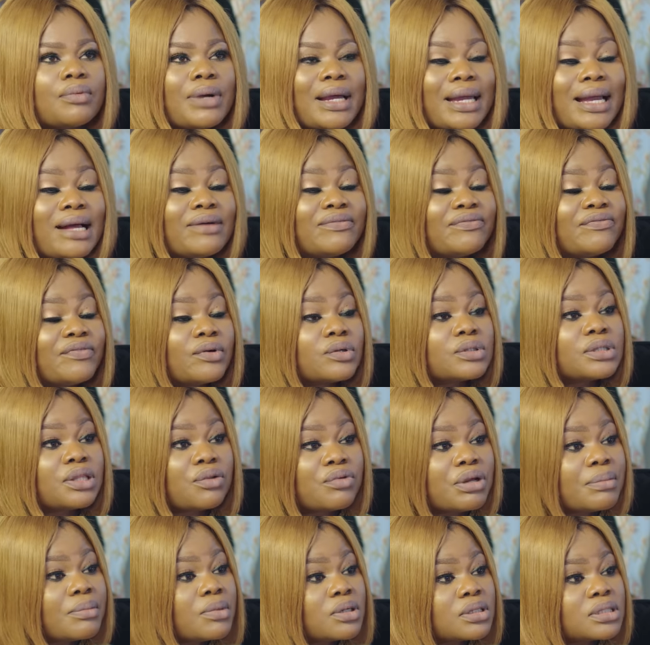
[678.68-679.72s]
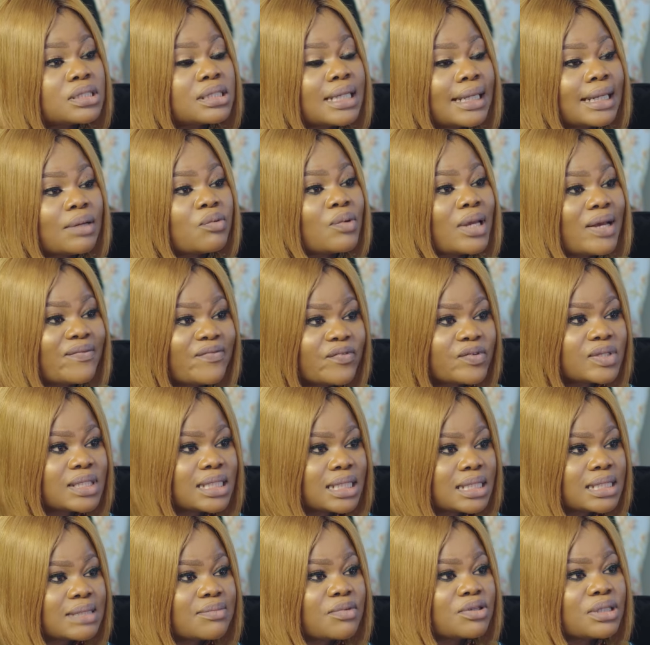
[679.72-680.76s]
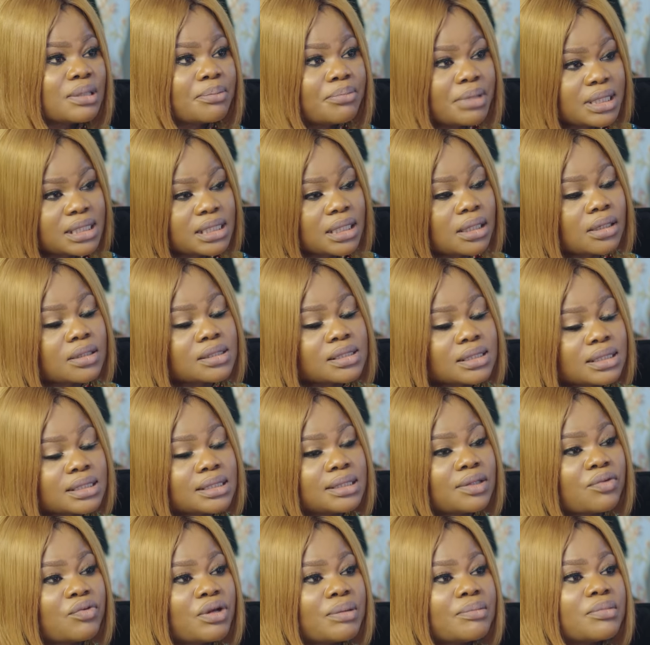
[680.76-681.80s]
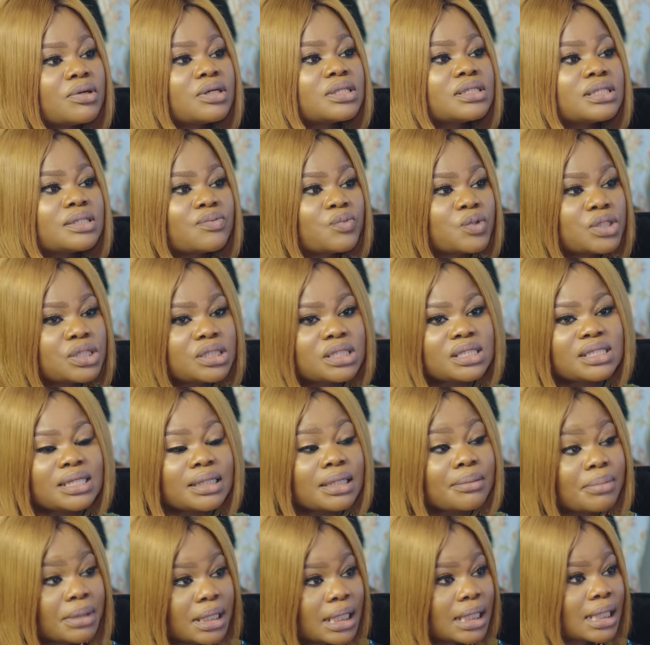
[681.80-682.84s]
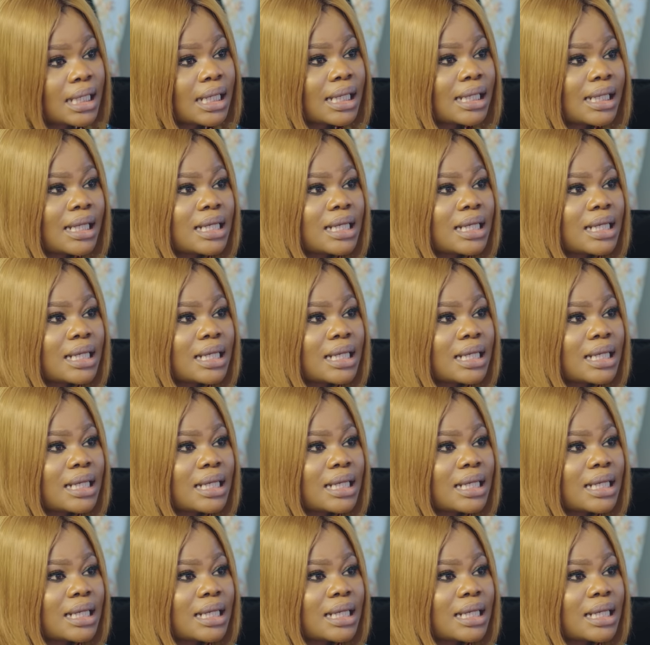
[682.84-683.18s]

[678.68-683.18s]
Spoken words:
I have for 3 months and then we have for 6 months. The basic course is 3 months, which is the beginner